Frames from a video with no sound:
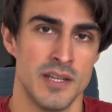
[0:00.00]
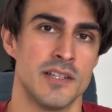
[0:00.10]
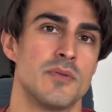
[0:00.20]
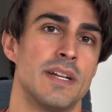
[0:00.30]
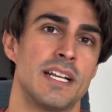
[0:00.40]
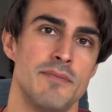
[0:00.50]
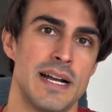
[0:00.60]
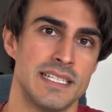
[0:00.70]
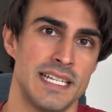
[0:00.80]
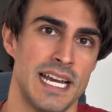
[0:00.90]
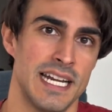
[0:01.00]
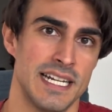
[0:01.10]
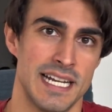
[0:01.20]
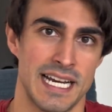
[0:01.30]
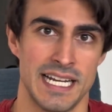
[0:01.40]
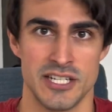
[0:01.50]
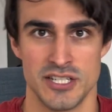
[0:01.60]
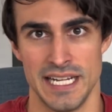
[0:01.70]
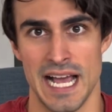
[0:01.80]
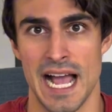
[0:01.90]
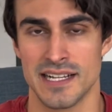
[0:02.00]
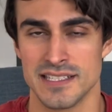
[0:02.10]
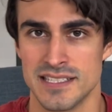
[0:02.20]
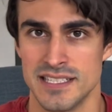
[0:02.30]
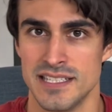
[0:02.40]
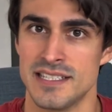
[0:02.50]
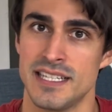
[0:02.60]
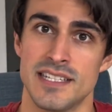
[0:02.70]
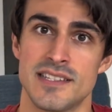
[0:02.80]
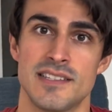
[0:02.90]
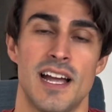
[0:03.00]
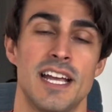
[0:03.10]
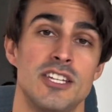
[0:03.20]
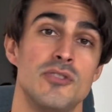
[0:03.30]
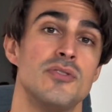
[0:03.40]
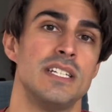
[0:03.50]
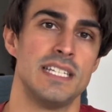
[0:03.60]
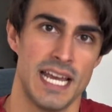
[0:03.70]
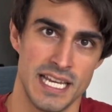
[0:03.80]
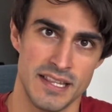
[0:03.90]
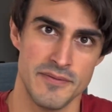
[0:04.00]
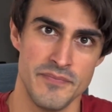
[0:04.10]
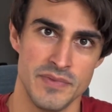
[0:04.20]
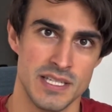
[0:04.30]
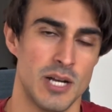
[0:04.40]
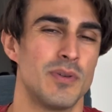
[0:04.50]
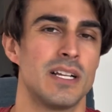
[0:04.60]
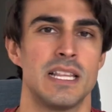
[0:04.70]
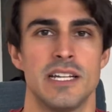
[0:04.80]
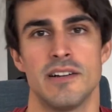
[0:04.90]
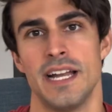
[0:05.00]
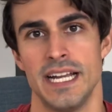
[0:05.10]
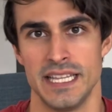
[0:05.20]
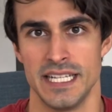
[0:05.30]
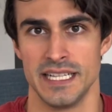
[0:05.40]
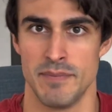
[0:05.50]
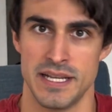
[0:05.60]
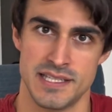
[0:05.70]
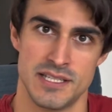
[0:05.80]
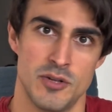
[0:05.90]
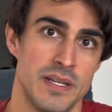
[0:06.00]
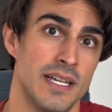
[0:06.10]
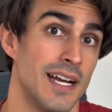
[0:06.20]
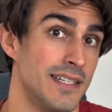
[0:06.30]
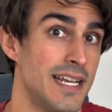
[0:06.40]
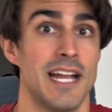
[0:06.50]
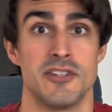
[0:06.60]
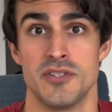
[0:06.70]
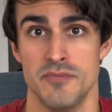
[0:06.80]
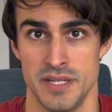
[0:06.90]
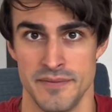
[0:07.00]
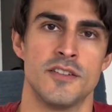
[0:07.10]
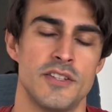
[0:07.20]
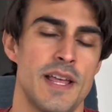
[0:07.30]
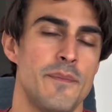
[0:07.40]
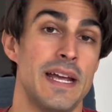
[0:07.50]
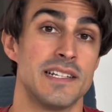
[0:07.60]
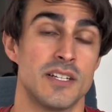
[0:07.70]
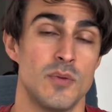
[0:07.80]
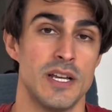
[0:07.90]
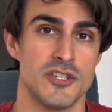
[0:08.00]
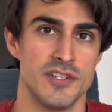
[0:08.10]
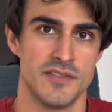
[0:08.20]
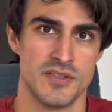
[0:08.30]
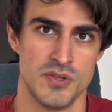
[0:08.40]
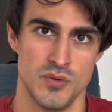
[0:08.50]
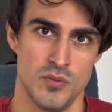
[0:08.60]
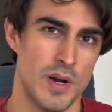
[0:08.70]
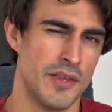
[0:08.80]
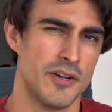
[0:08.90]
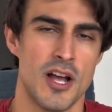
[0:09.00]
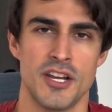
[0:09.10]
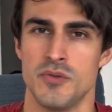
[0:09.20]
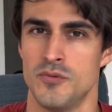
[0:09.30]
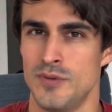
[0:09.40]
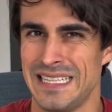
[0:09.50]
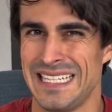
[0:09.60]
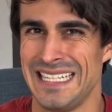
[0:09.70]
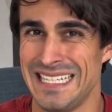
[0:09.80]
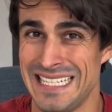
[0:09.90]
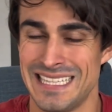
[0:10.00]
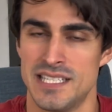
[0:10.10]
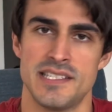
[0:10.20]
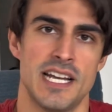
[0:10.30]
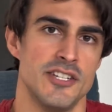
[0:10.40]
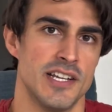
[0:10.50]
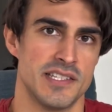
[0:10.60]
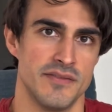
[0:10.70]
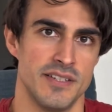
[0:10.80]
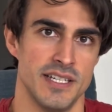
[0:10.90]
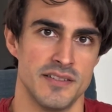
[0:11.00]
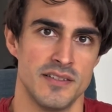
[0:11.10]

So when I come back to Canada and I can actually get access to these kits, I usually take them to help clear out anything that might still be attached to me. So that begs the question as to whether or not you really need this digestive kit.